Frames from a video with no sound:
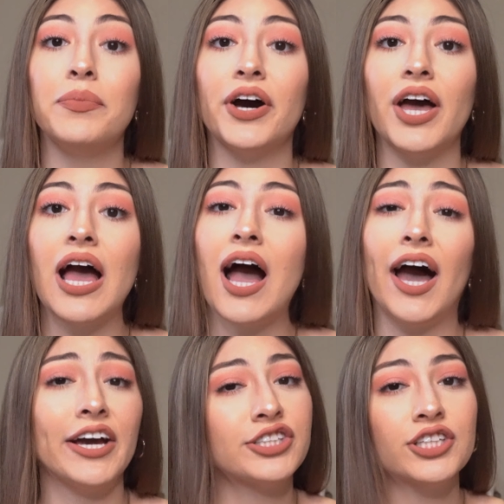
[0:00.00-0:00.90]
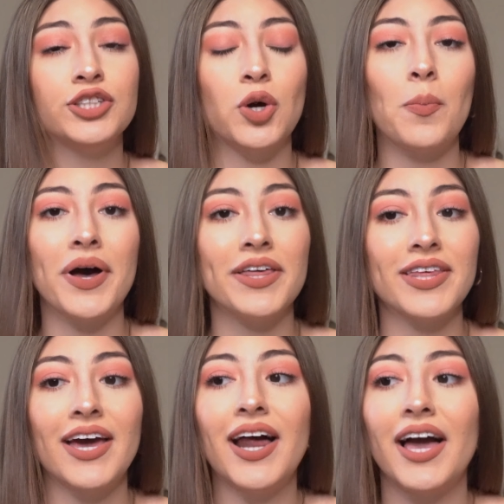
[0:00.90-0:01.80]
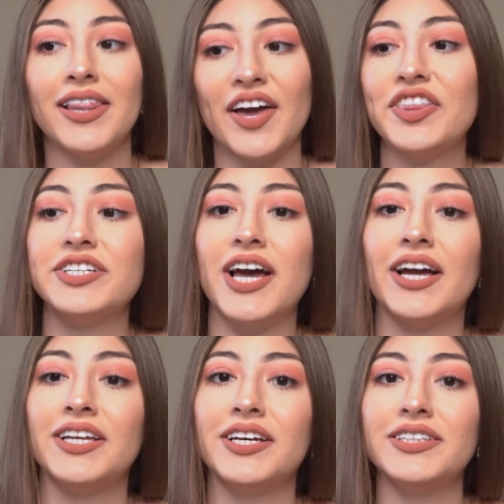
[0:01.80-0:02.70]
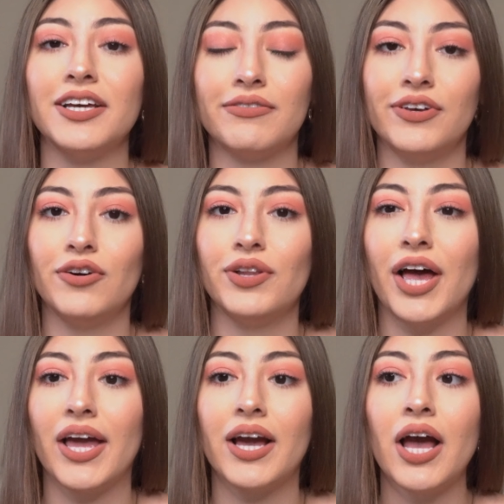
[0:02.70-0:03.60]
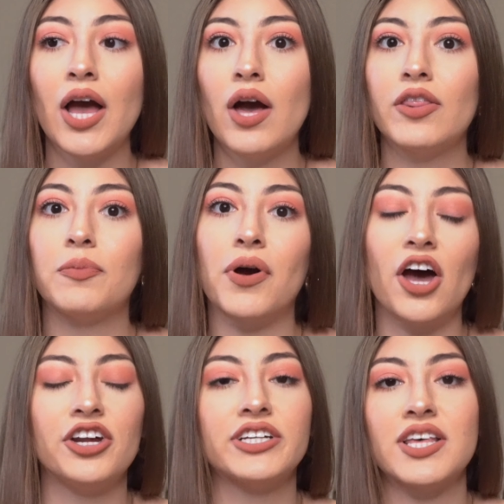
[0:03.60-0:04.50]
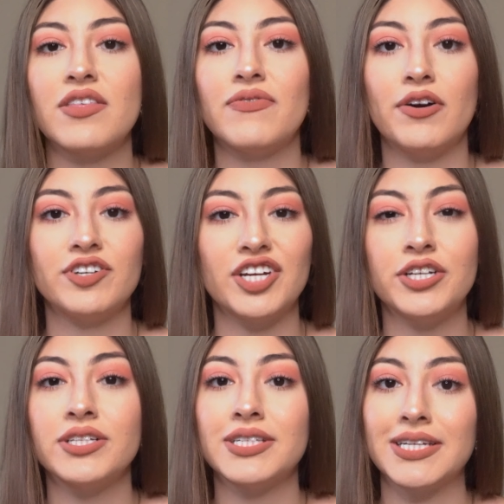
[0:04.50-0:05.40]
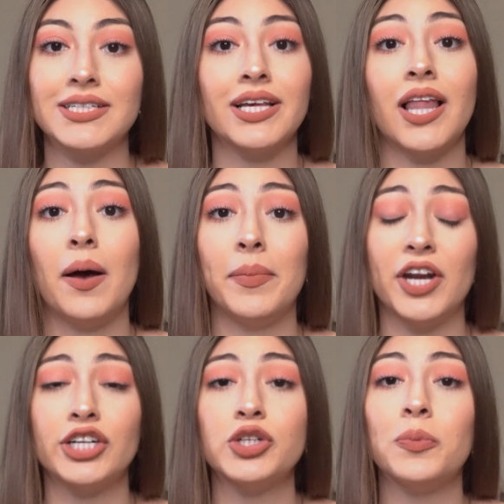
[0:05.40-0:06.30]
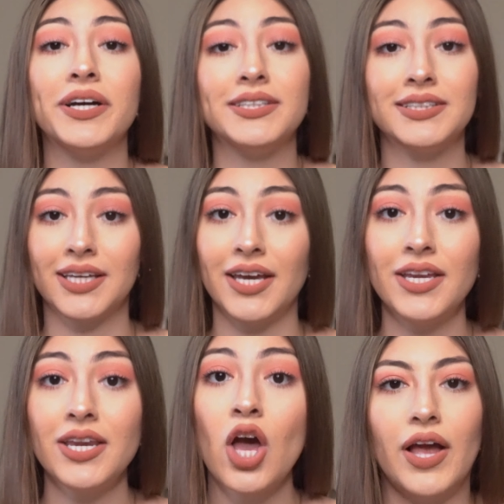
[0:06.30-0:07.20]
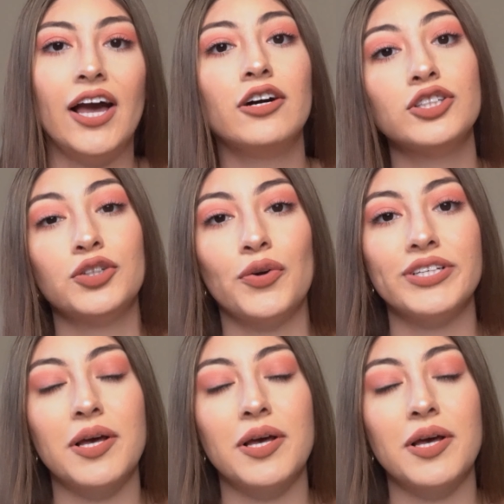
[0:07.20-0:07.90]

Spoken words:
but I actually don't mind that. I like the tackiness. I feel like the products and the foundation sticks a lot better to my skin. I also noticed